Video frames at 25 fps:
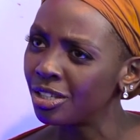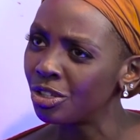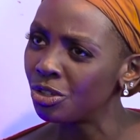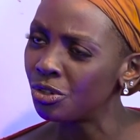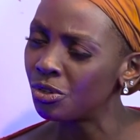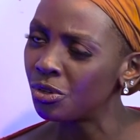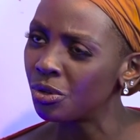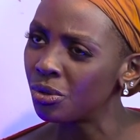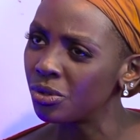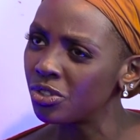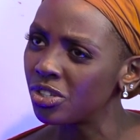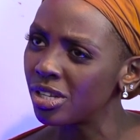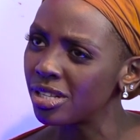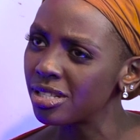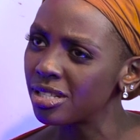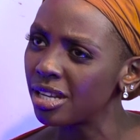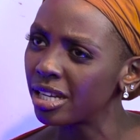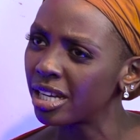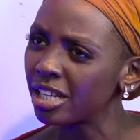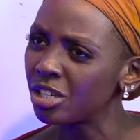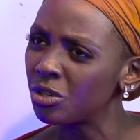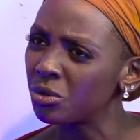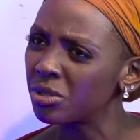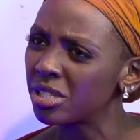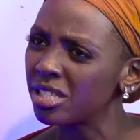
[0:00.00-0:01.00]
You know, just
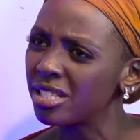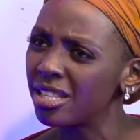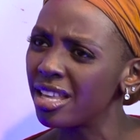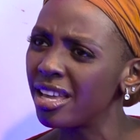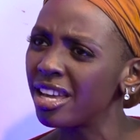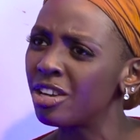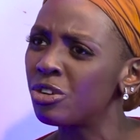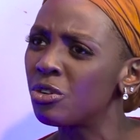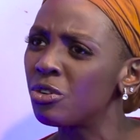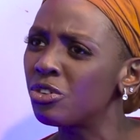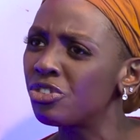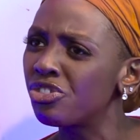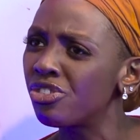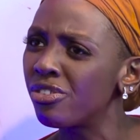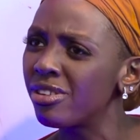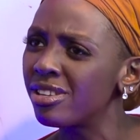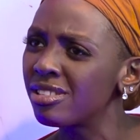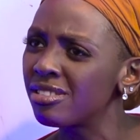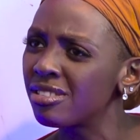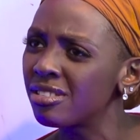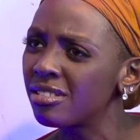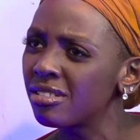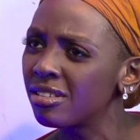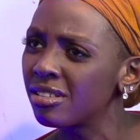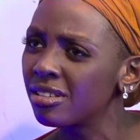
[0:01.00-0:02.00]
like a doctor. Is there a
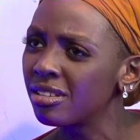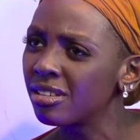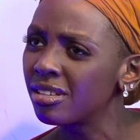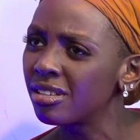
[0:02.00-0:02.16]
doctress?